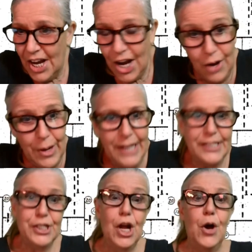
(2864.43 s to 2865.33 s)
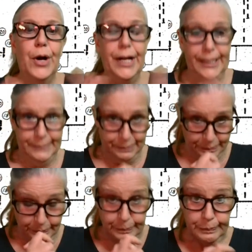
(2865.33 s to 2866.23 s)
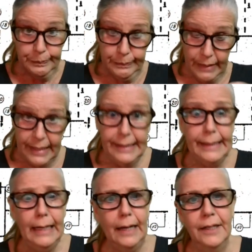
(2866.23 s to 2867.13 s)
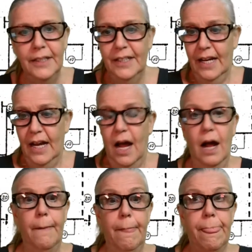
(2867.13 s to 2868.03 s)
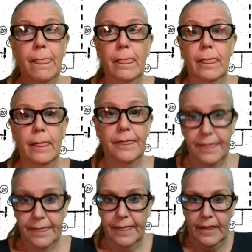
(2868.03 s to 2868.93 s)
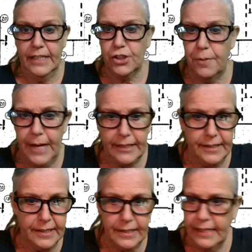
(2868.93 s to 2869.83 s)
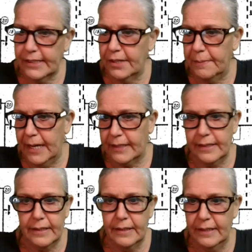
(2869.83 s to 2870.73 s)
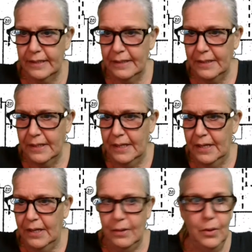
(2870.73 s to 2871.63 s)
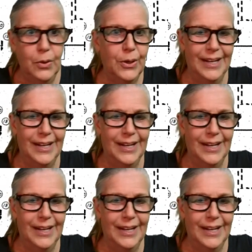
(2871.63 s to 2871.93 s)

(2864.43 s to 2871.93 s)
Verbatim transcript: All right, so yeah. Um let's go back to the let's go back to the whew.